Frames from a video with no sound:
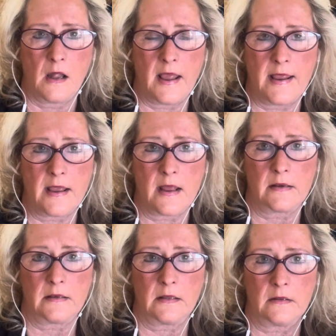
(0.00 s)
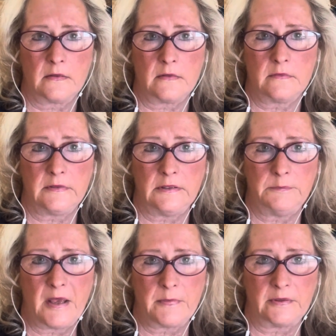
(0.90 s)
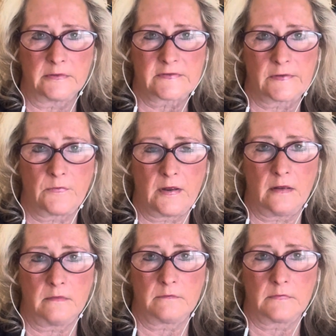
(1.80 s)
And the pet parent said, well,